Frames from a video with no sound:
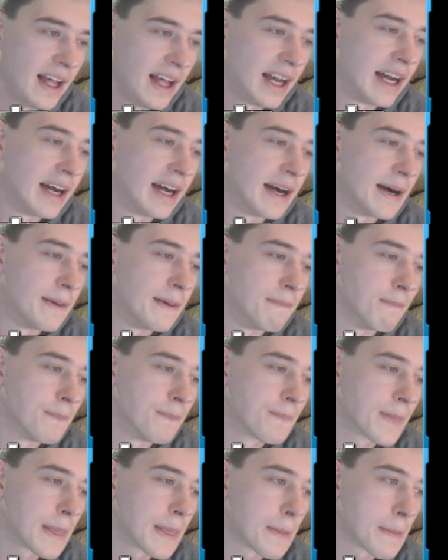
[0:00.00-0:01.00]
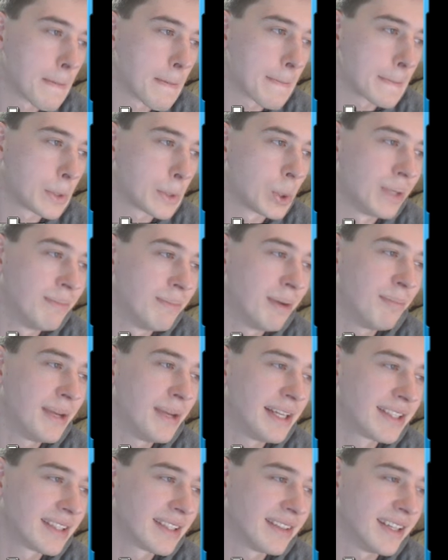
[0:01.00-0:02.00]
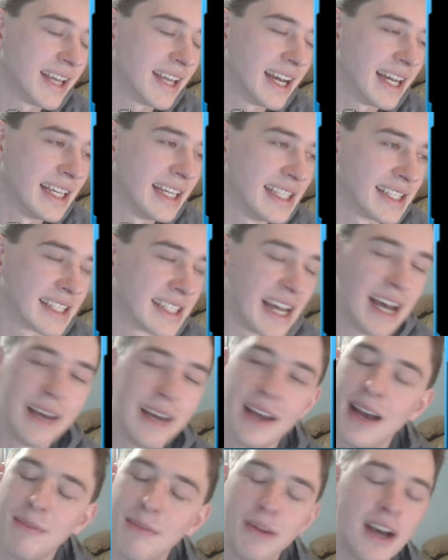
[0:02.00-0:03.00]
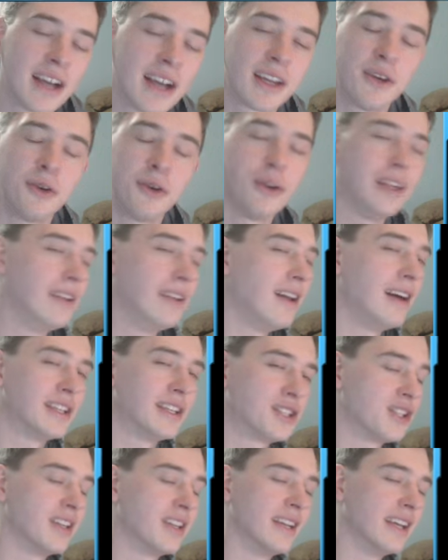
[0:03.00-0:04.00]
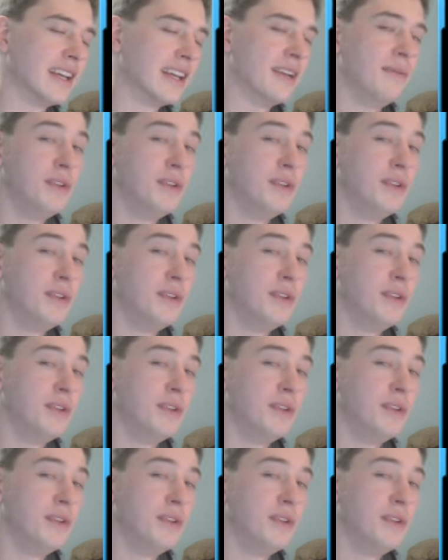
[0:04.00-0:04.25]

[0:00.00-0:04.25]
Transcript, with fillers: Um, but basically, guys, I, I'm not going to relaunch today.